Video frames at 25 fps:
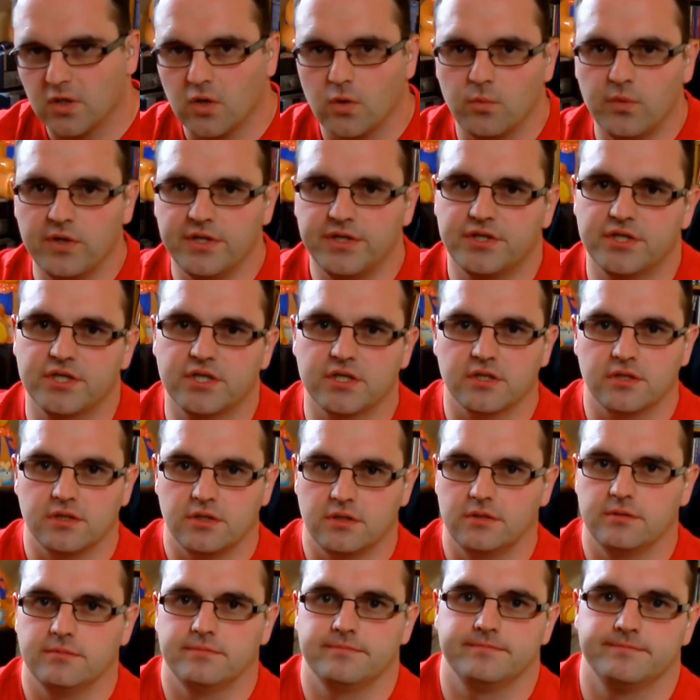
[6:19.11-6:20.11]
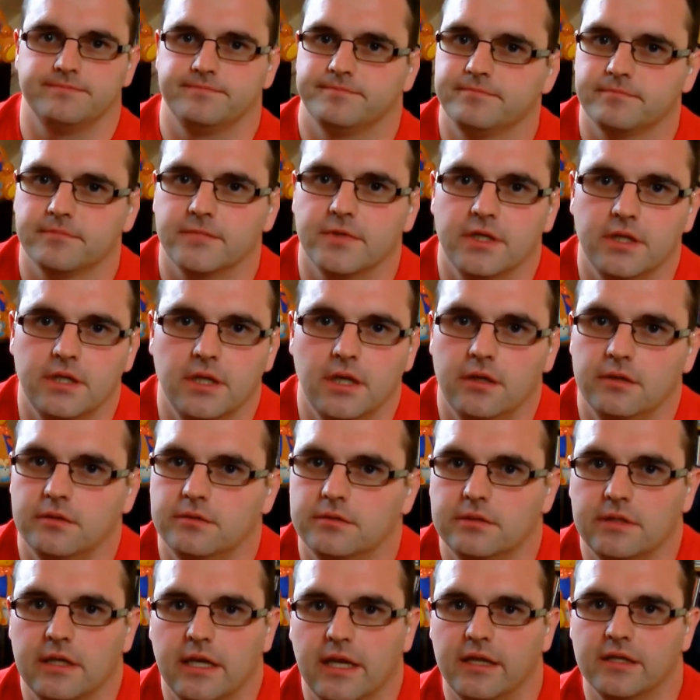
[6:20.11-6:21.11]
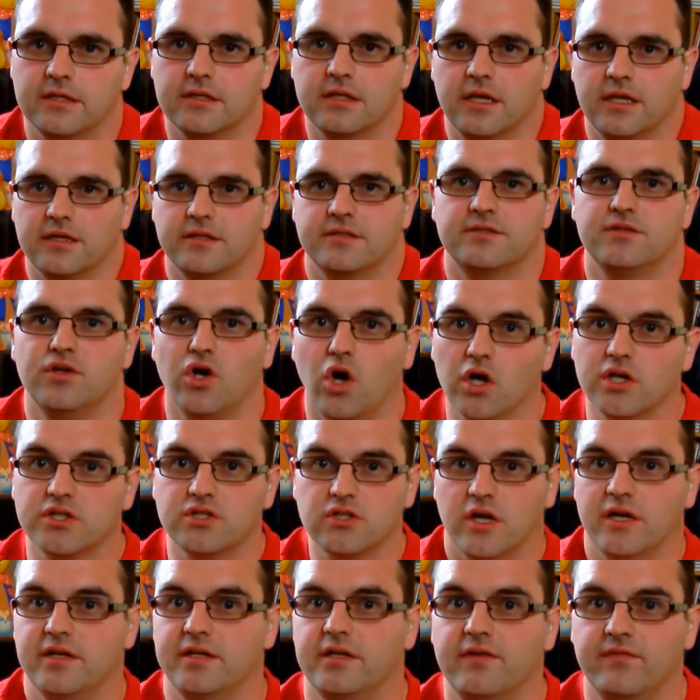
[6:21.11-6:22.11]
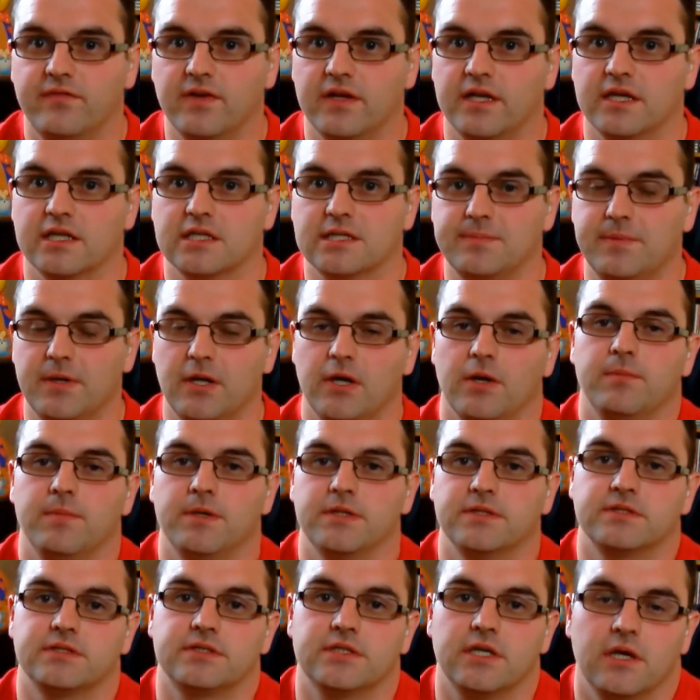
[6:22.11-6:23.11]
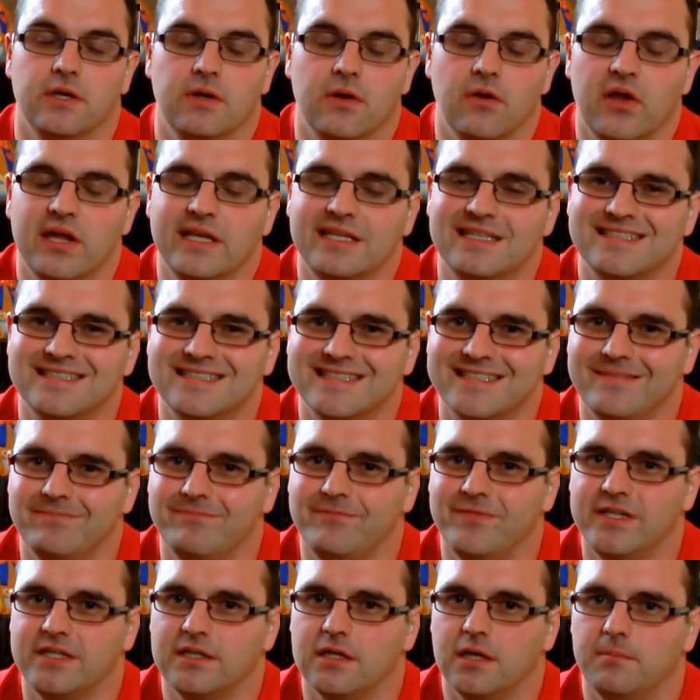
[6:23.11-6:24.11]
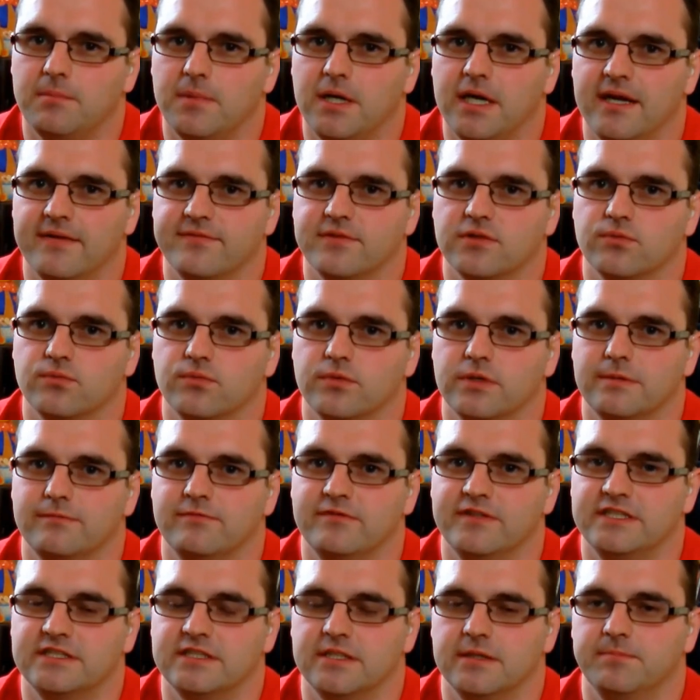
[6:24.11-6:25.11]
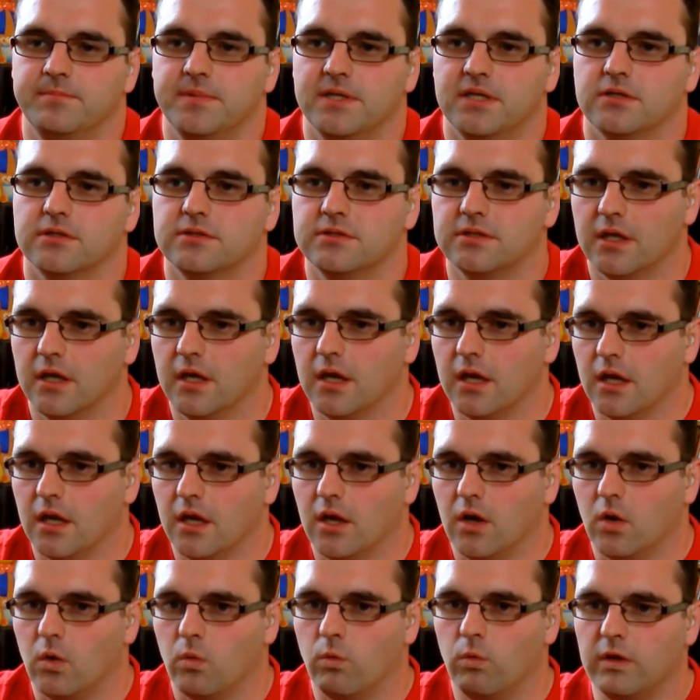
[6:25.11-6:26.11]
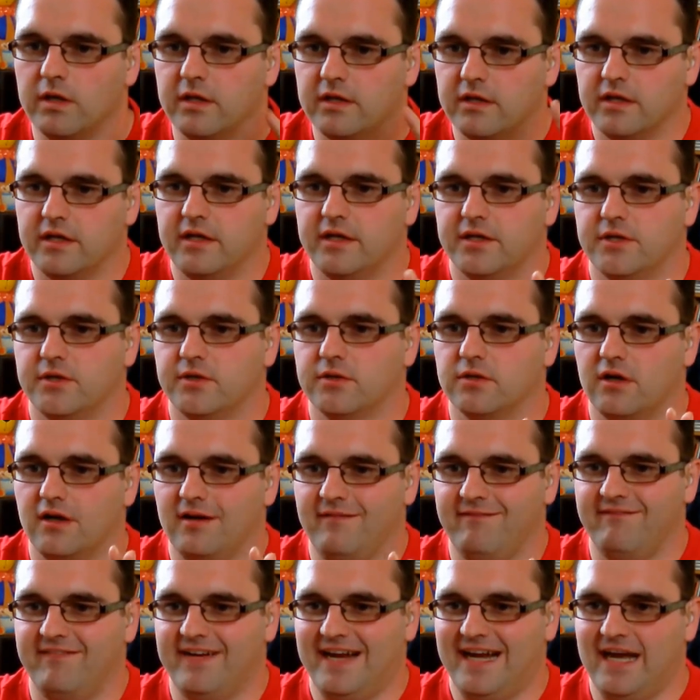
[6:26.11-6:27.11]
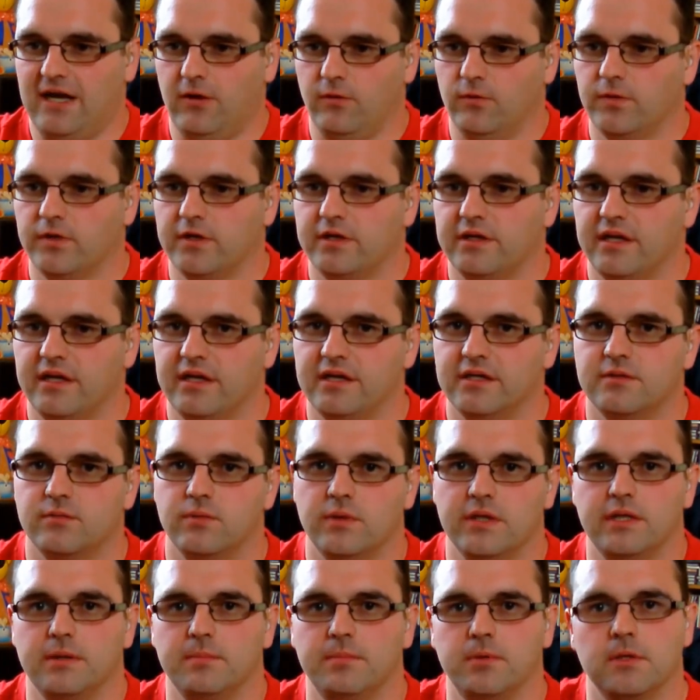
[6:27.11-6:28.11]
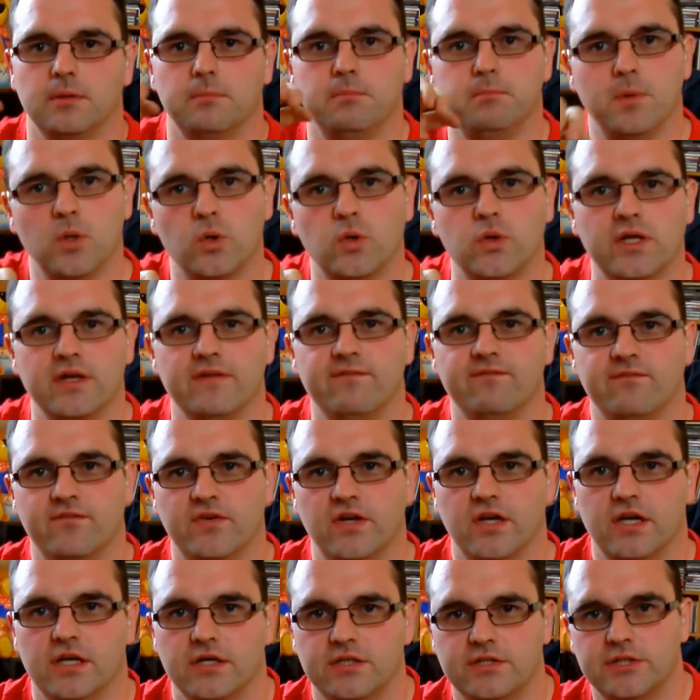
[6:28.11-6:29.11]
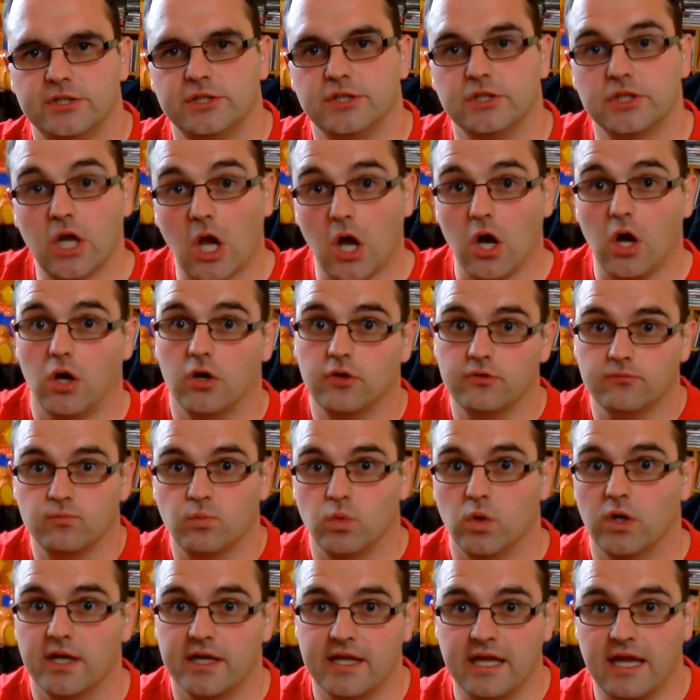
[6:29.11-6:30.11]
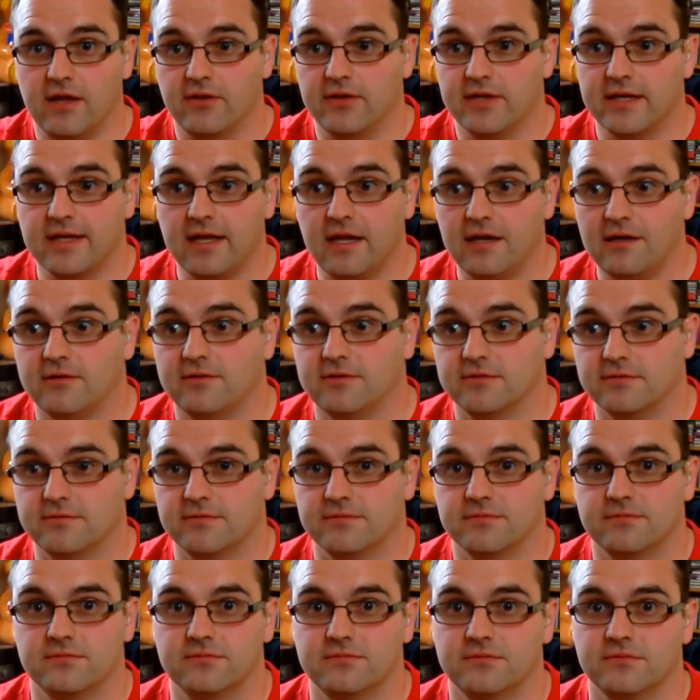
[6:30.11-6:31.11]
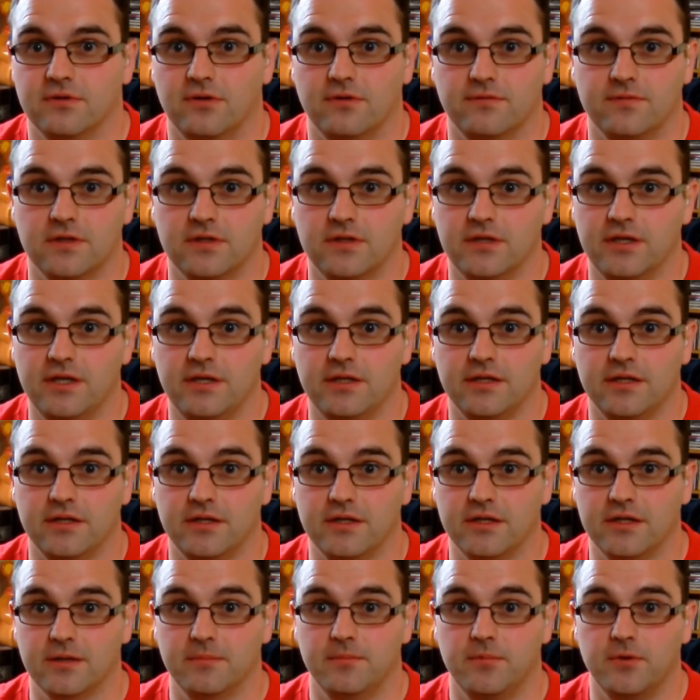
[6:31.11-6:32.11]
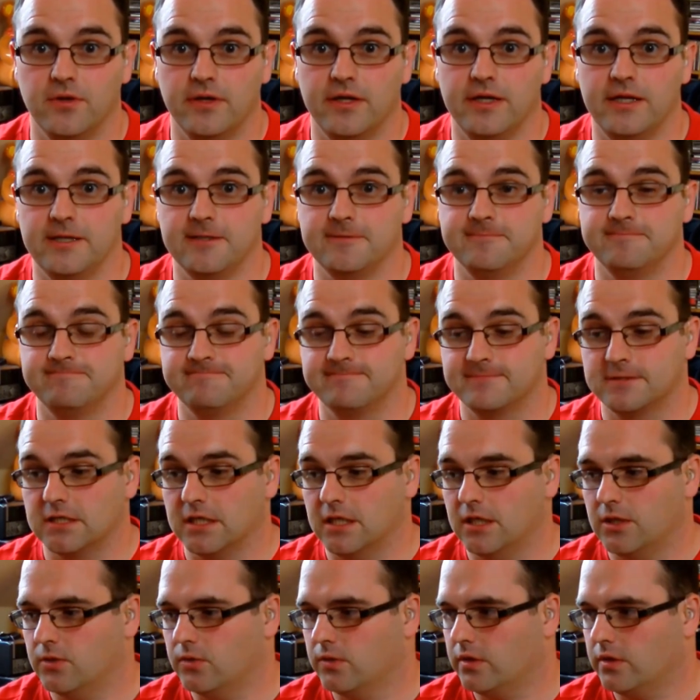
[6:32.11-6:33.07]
which, you know, it's not a scientific experiment, so it's something that I might have to revisit, because one of the issues I found is when you put milk in first, you can't work out the colour of the tea that you're going to put in. So